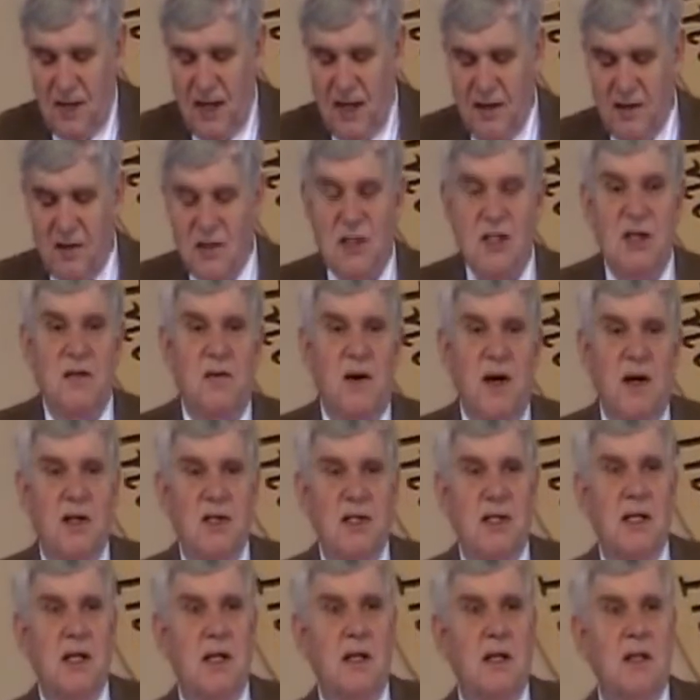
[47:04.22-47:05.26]
forgiveness of our
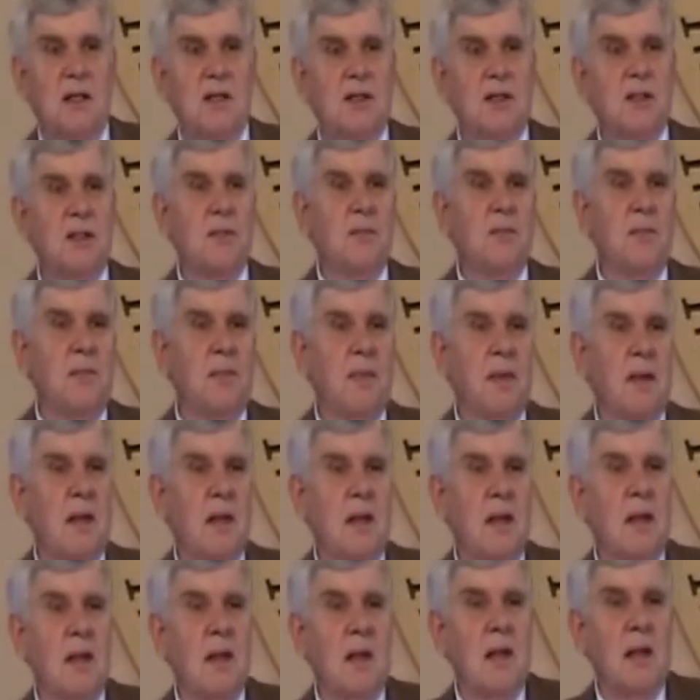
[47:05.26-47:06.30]
sins,
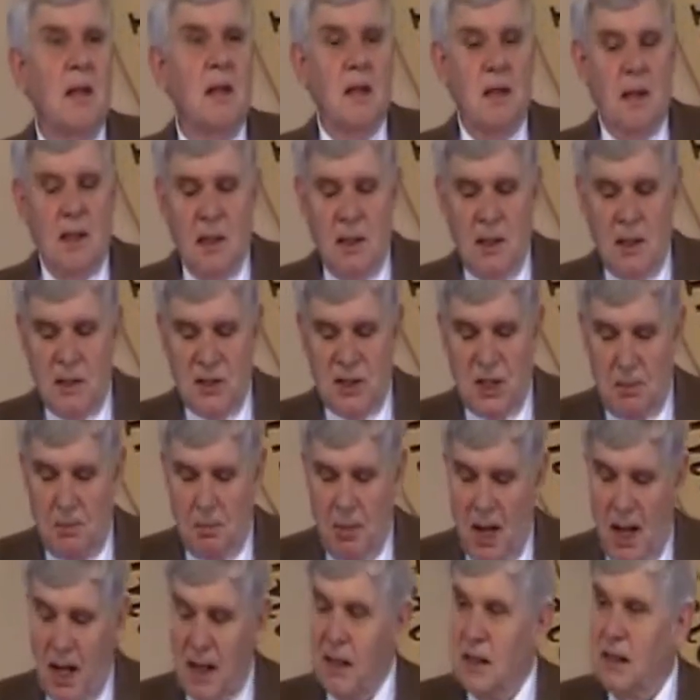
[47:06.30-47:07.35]

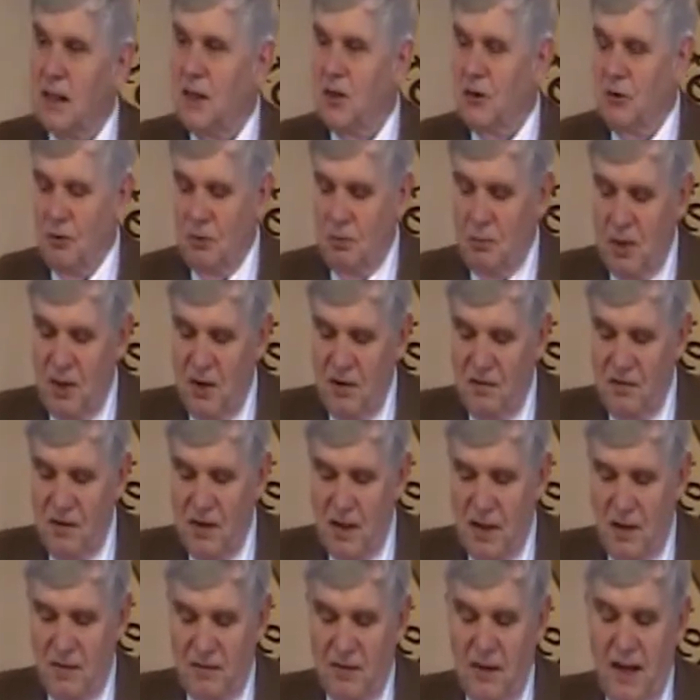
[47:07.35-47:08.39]
symbolically
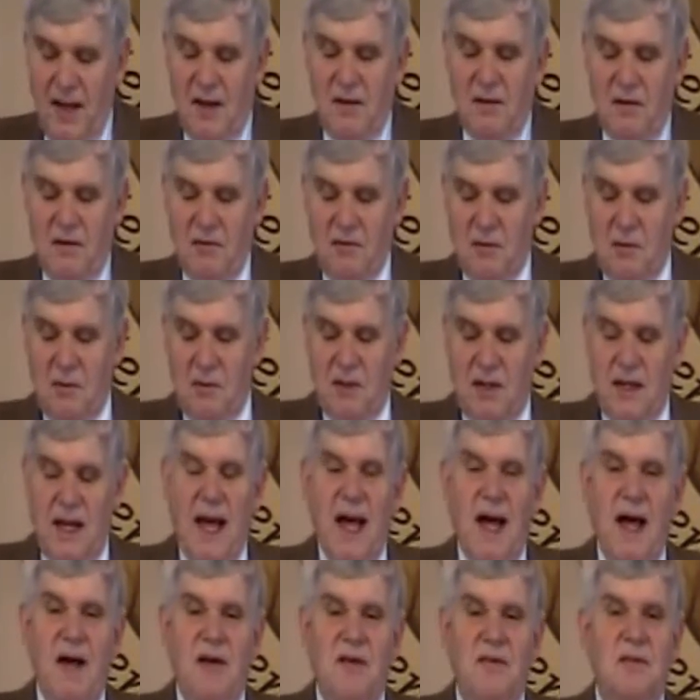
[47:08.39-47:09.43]
removing of leaven from our
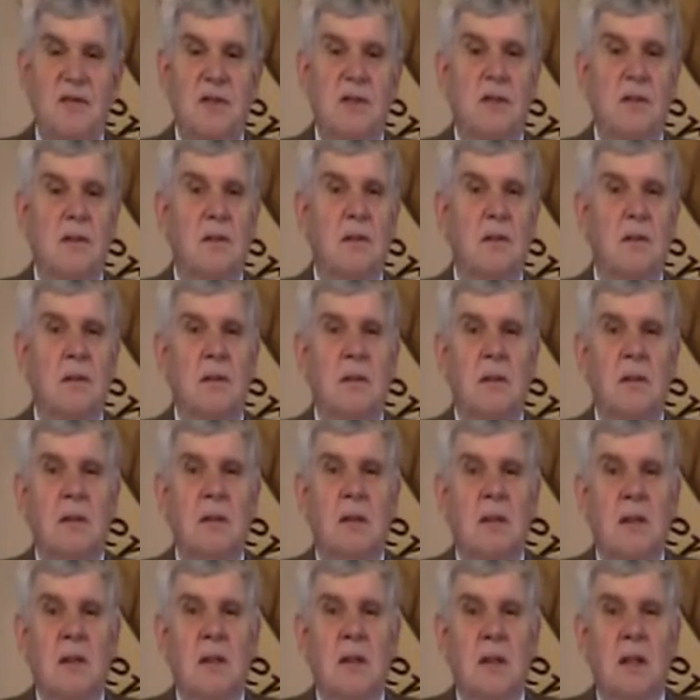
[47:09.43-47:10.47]
lives,
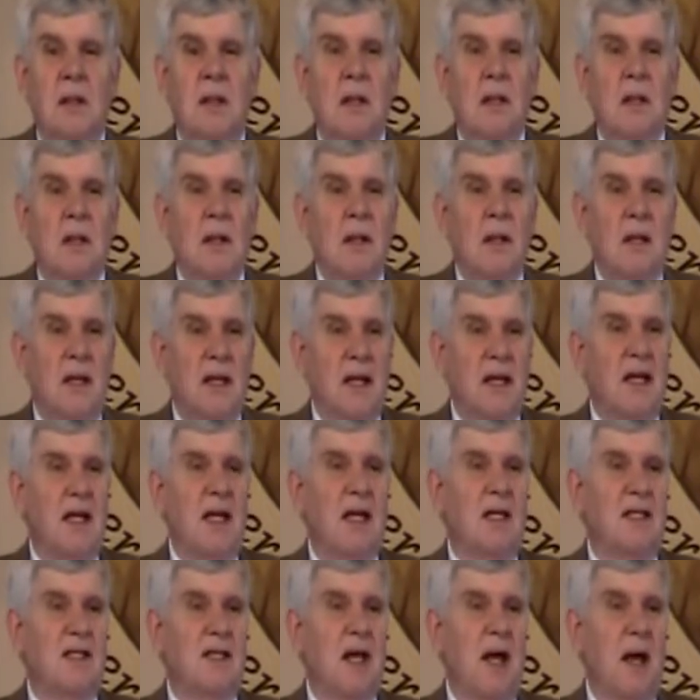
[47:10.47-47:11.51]

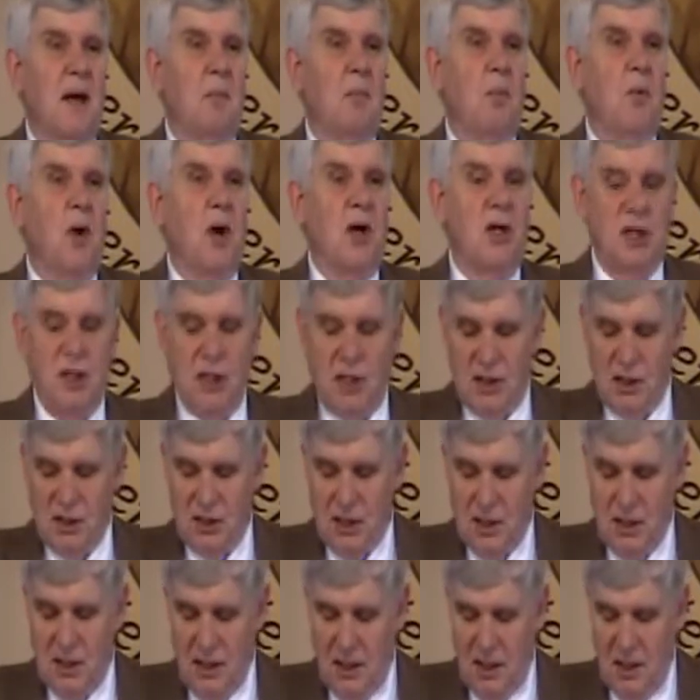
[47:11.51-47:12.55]
cleaning us up, washing
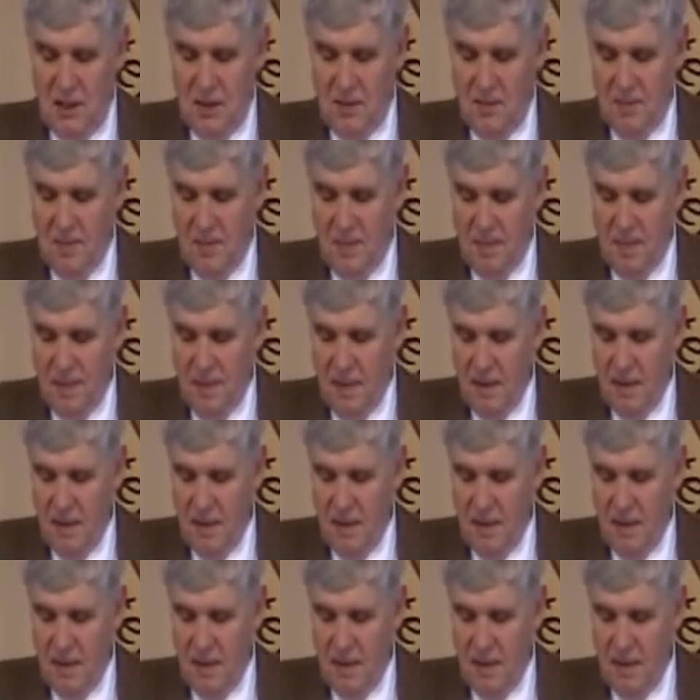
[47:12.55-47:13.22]
us clean.